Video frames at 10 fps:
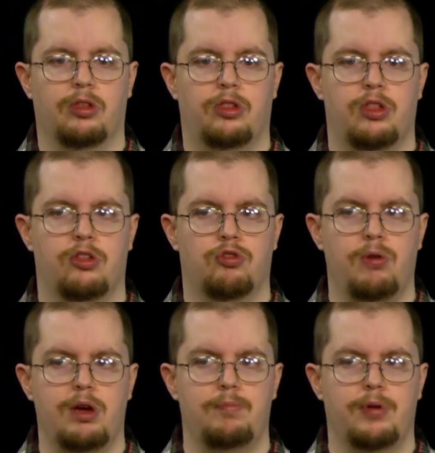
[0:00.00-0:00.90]
The
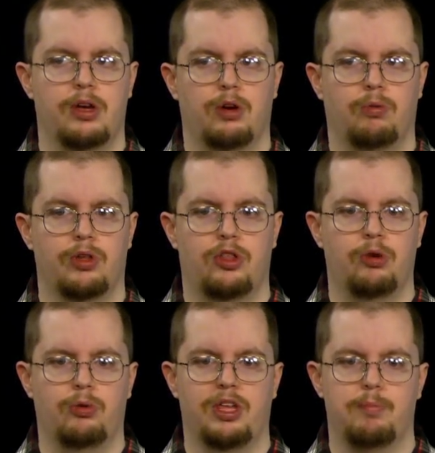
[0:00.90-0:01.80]
trip was
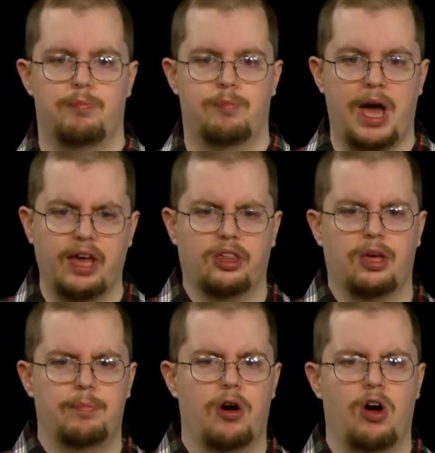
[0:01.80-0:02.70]
to the
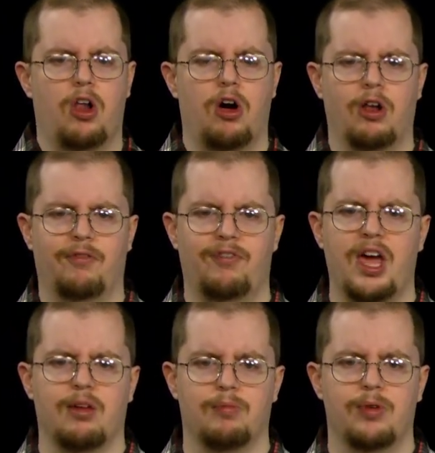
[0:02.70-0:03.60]
Basketball Hall of
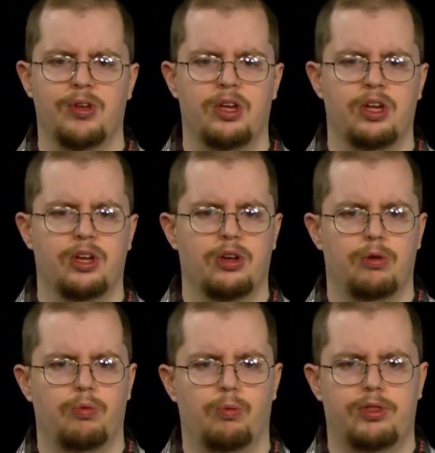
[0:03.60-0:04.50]
Fame,
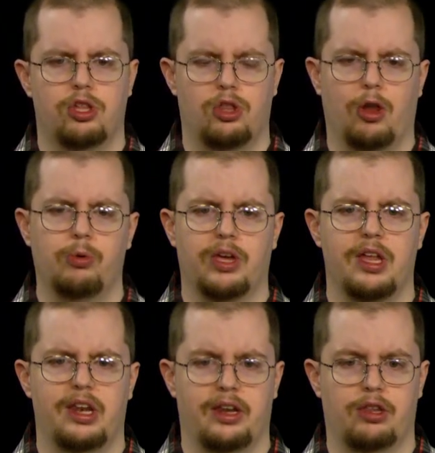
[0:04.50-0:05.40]
which is
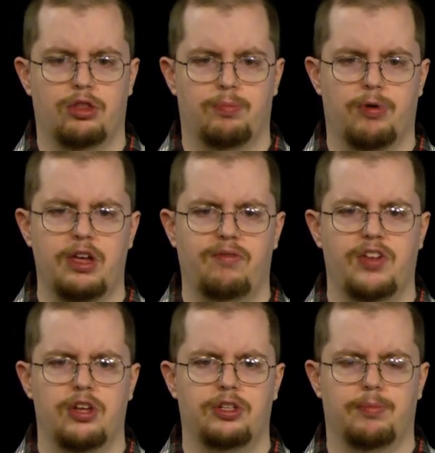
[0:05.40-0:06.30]
located in
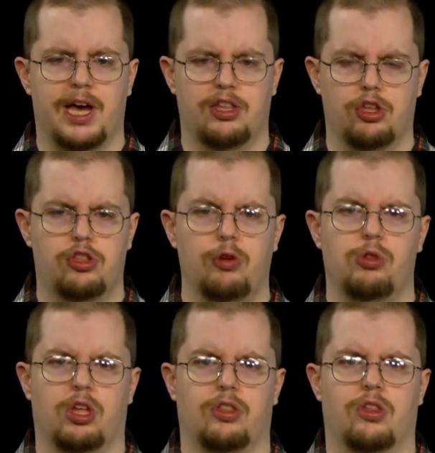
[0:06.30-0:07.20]
Springfield,
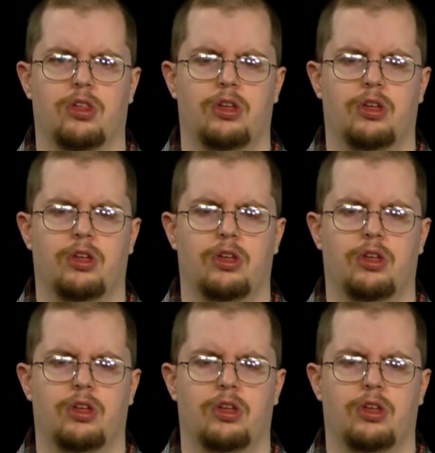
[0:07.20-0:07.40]
Massachusetts.